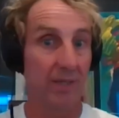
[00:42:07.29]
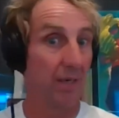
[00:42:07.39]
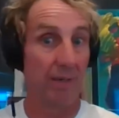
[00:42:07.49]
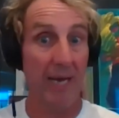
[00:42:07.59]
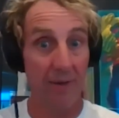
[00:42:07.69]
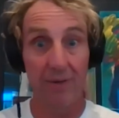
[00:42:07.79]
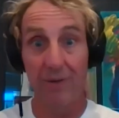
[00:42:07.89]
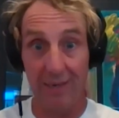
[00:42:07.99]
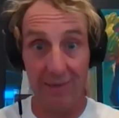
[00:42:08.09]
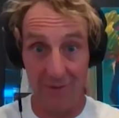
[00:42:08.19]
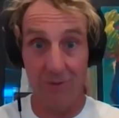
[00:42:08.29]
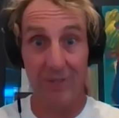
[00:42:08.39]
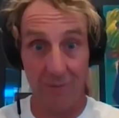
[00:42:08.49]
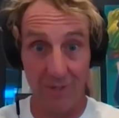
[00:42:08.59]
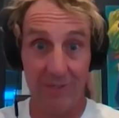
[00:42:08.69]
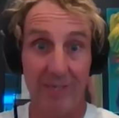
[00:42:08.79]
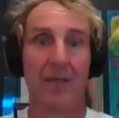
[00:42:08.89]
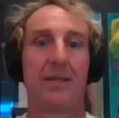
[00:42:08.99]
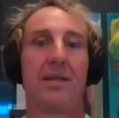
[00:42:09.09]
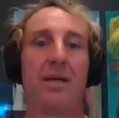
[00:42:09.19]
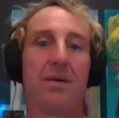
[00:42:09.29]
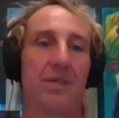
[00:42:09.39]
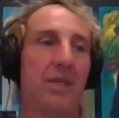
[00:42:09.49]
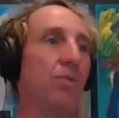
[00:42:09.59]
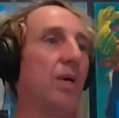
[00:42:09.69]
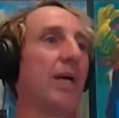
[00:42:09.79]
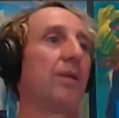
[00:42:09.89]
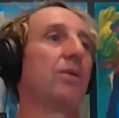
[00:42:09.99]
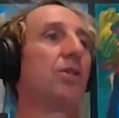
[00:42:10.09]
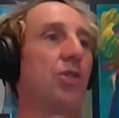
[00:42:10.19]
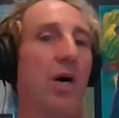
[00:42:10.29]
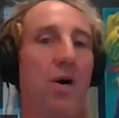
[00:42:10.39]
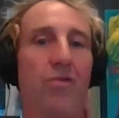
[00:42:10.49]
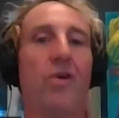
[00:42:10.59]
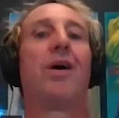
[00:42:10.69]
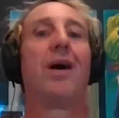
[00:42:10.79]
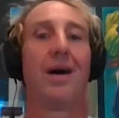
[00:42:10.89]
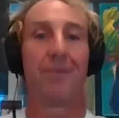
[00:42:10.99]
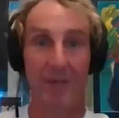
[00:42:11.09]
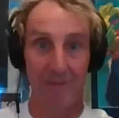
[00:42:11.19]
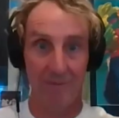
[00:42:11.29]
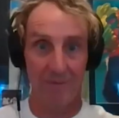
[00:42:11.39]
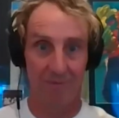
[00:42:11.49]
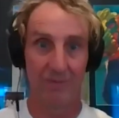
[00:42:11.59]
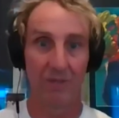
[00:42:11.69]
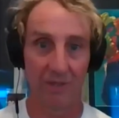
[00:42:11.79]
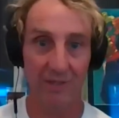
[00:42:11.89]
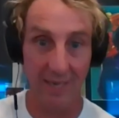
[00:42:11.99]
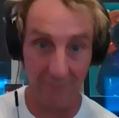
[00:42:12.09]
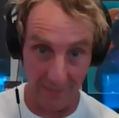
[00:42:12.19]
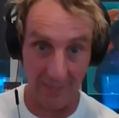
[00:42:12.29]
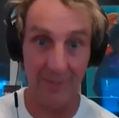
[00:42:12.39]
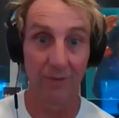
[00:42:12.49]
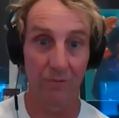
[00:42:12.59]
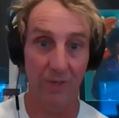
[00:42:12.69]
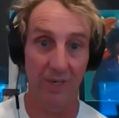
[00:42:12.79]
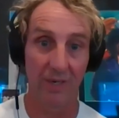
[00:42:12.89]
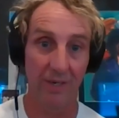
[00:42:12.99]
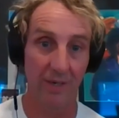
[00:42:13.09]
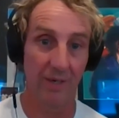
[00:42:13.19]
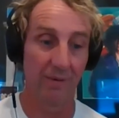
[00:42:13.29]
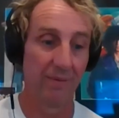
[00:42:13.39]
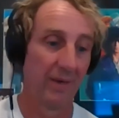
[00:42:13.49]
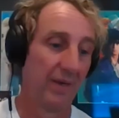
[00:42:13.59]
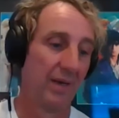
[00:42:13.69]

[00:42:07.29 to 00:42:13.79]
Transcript: And you say, oh, now you, you know what they want to sound like. Then I'll say, when I do a show for you, I'm going to do the same thing I did for you here.